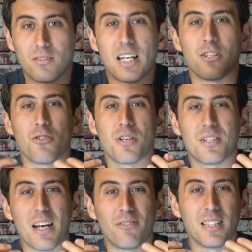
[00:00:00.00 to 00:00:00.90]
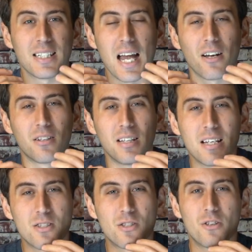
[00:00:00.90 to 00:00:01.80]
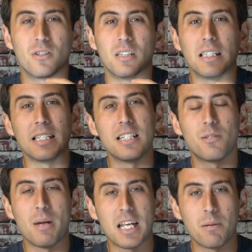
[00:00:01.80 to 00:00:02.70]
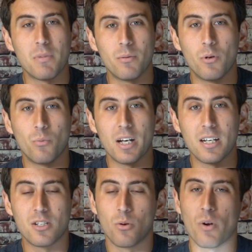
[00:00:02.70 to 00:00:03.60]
then you should definitely calculate it so you're at least making minimum wage.